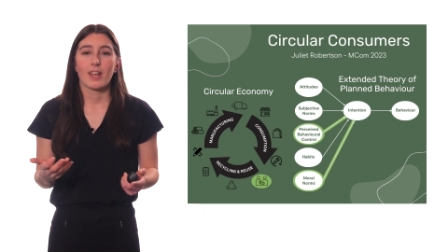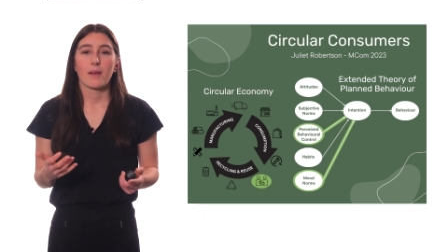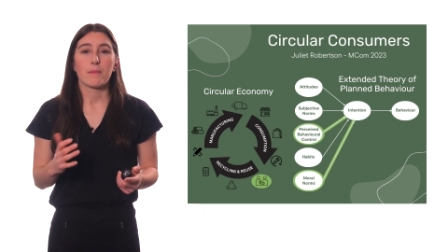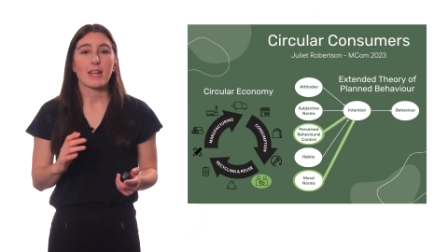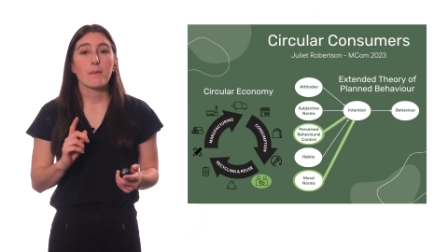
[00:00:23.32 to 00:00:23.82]

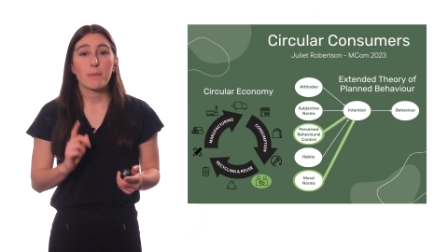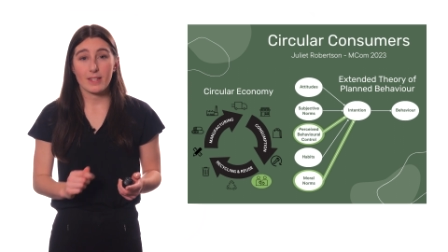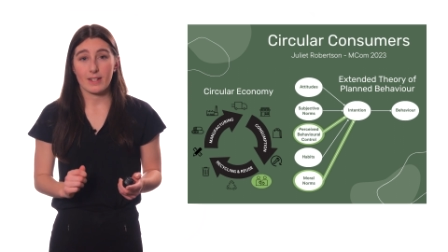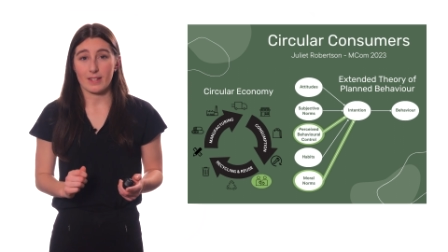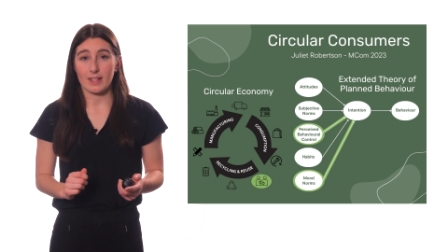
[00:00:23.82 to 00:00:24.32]
Many
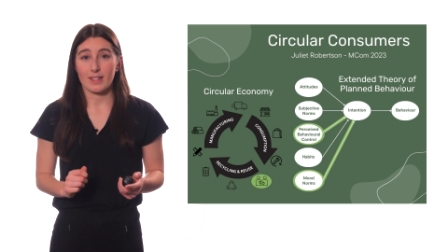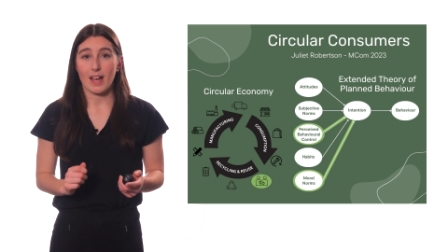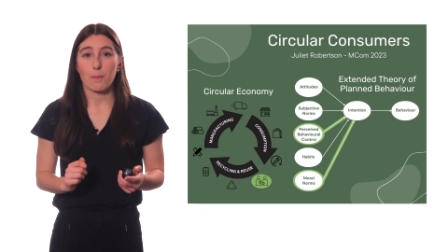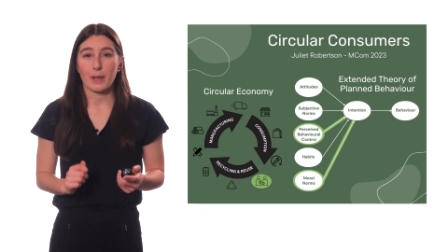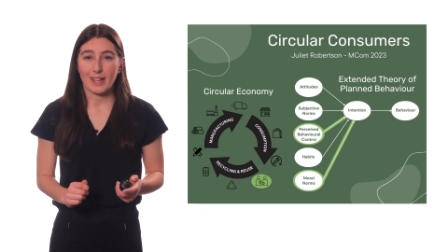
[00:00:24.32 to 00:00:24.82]
businesses
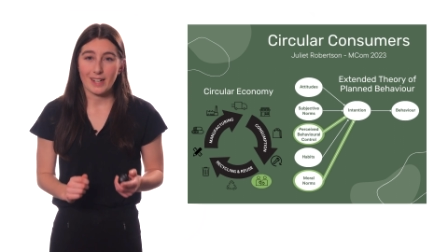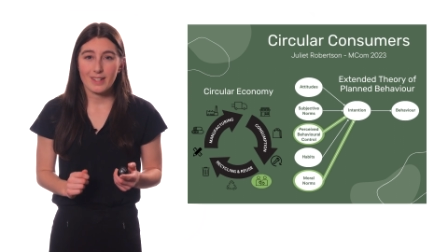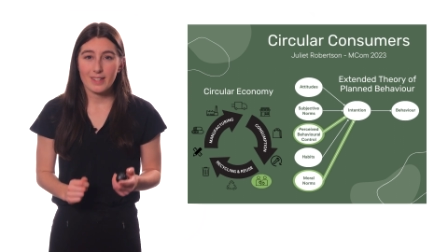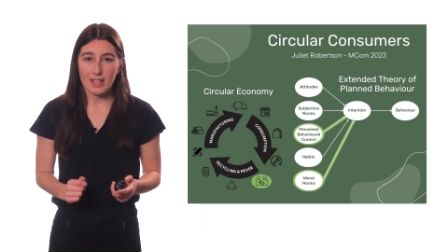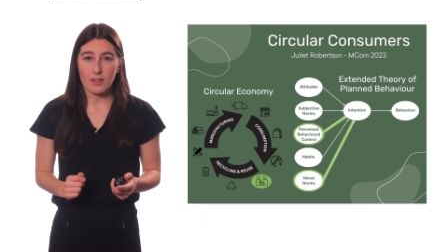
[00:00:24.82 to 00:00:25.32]
are beginning
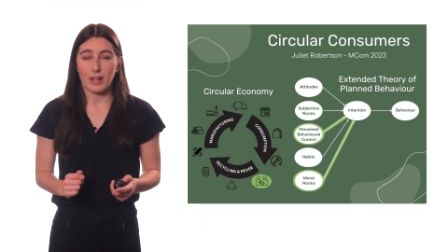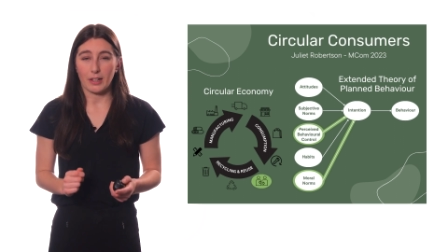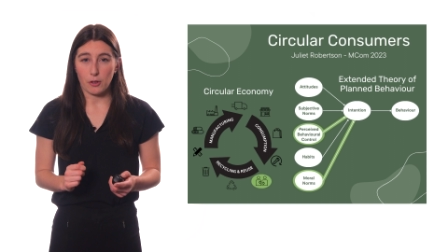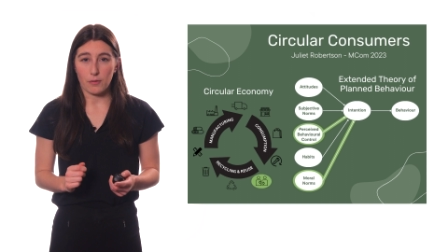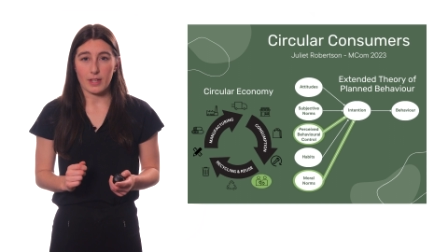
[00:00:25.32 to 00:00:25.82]
to see the
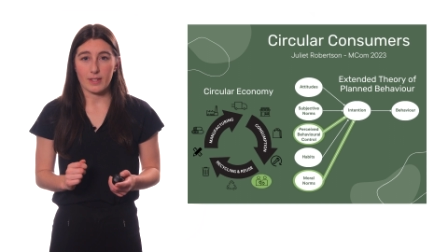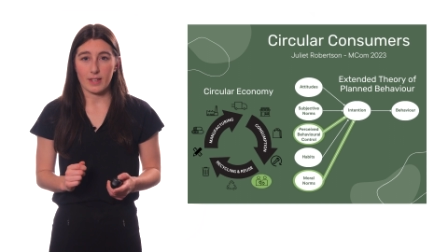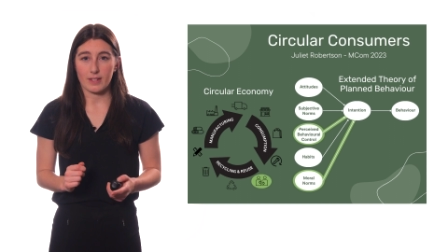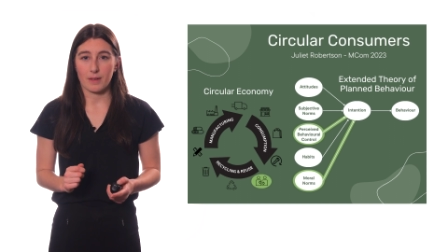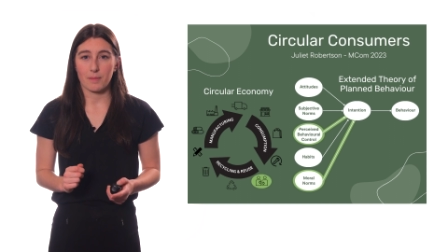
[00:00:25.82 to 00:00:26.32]
value of this
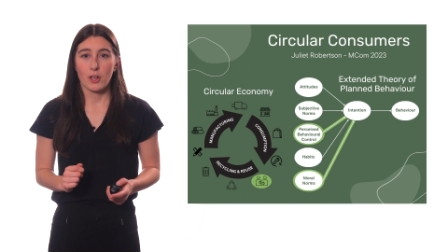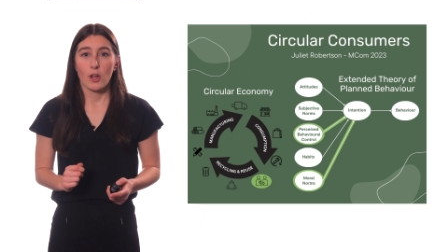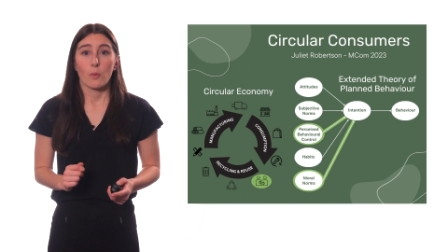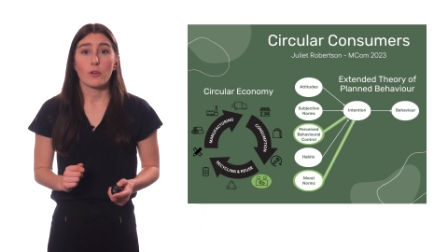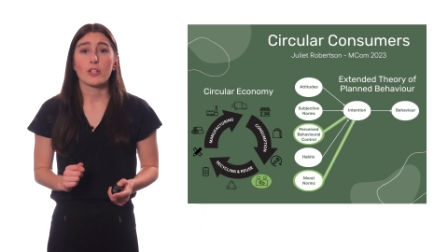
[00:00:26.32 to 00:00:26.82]
system,
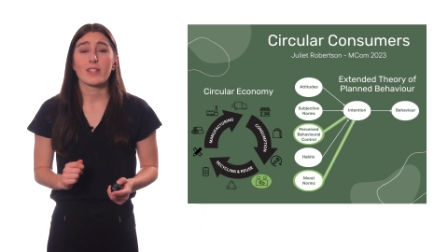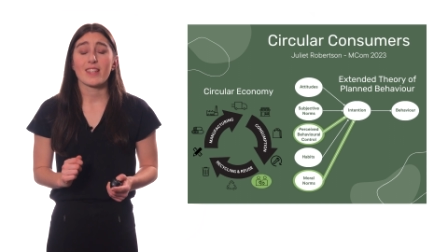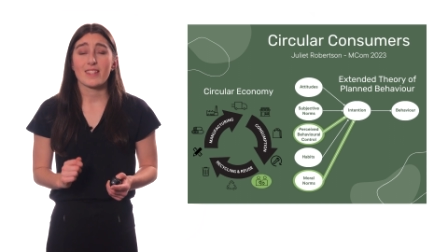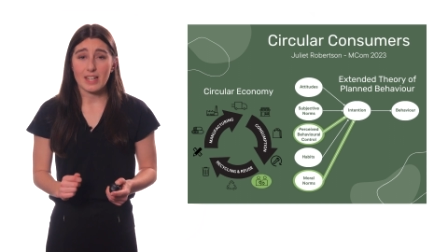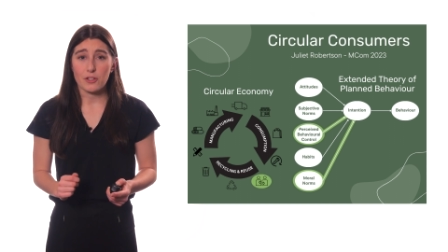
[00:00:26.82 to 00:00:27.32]
which is
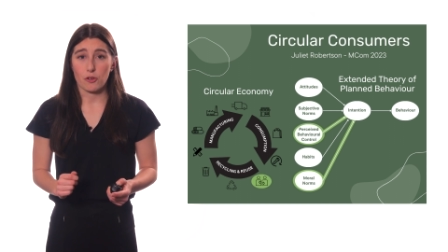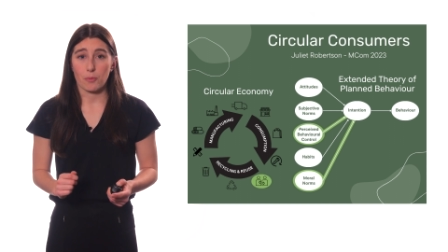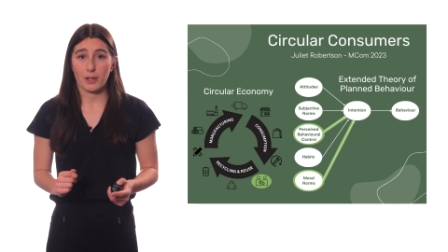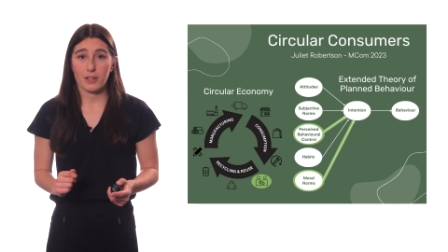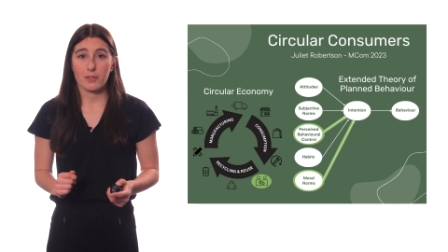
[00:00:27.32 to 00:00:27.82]
essential
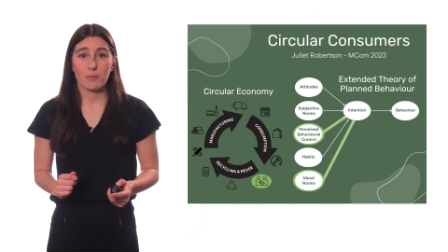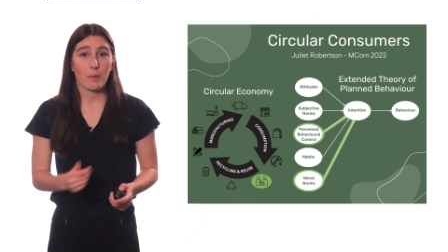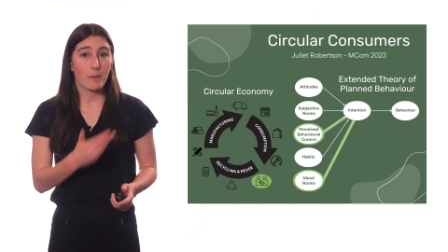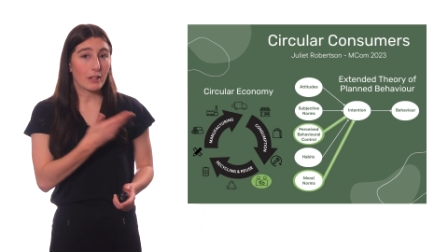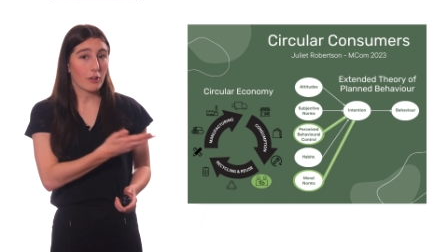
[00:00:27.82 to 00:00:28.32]
because when
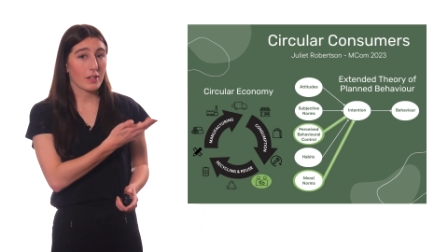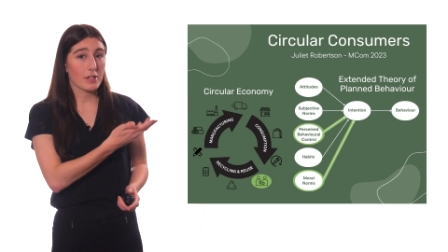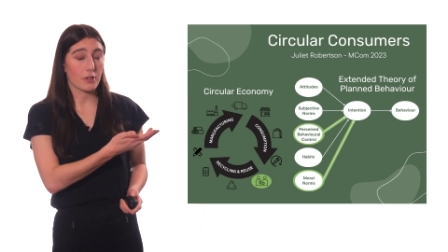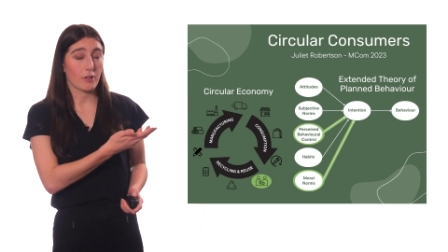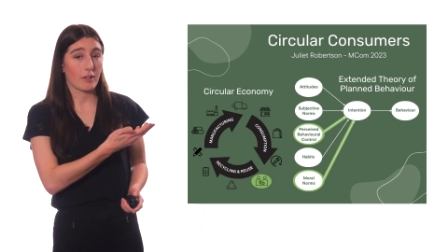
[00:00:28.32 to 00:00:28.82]
we look at the
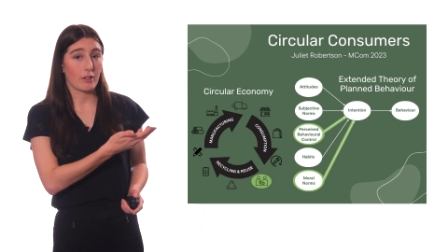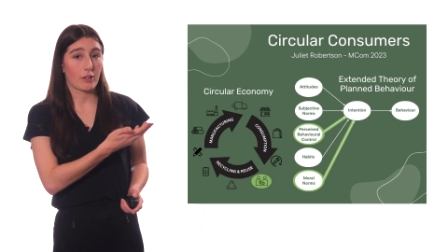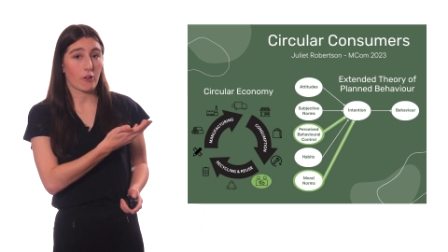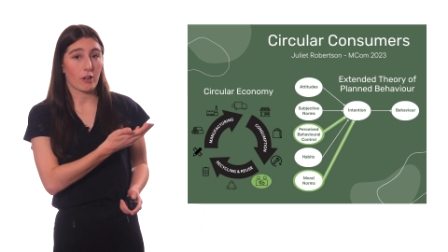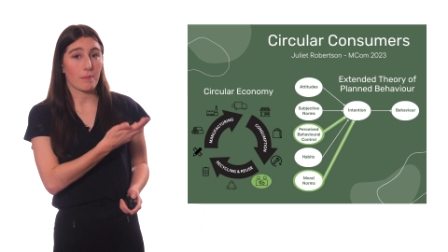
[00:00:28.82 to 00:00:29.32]
circular
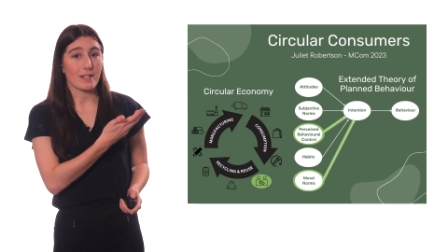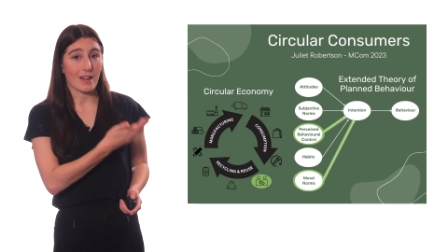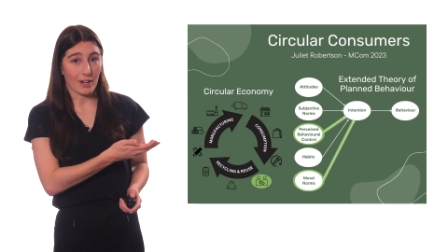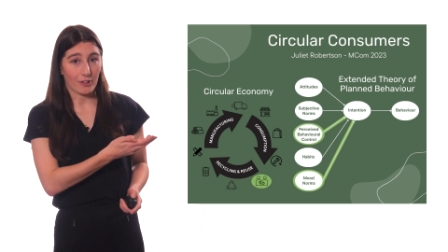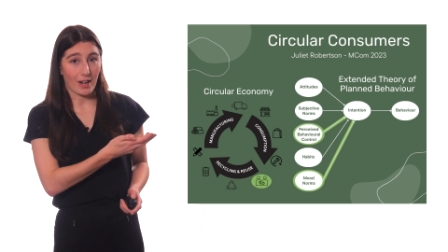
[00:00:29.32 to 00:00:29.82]
economy
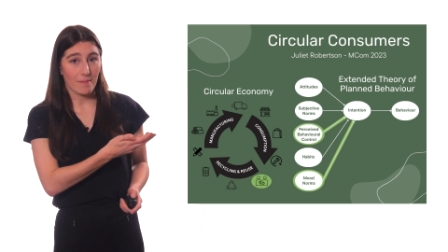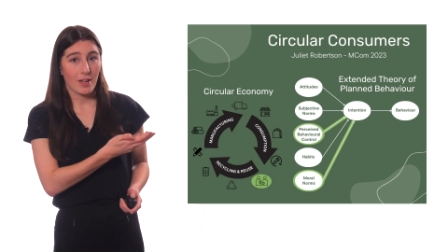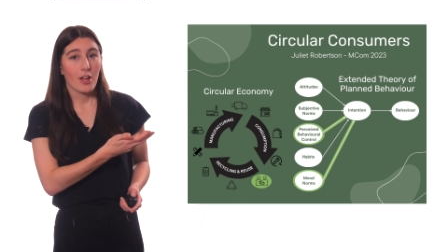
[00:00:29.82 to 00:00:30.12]
diagram,